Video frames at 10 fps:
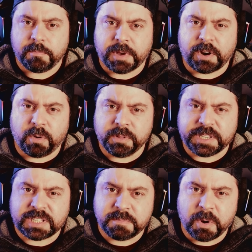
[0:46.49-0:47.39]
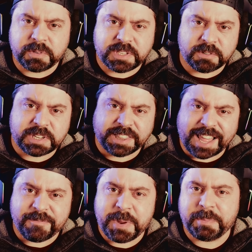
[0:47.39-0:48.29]
but holy smokes, there's a
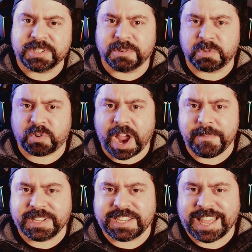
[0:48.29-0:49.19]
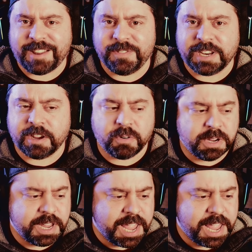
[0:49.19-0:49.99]
lot of people subscribing to that video.